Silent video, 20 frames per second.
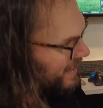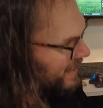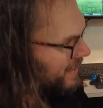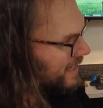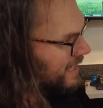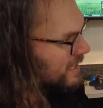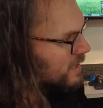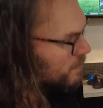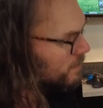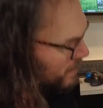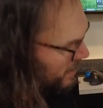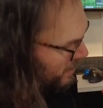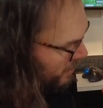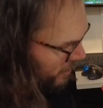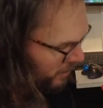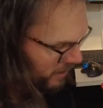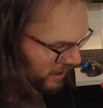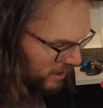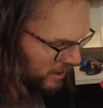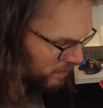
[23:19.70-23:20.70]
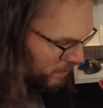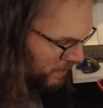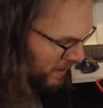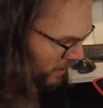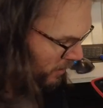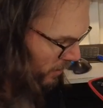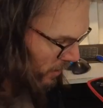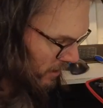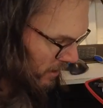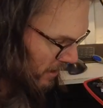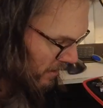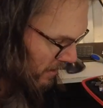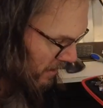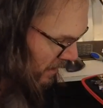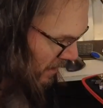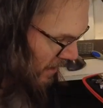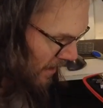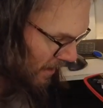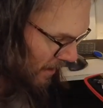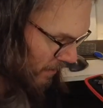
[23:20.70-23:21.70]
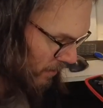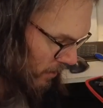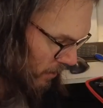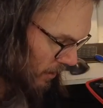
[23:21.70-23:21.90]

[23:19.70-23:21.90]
That's a P30, this is a P30T. I have no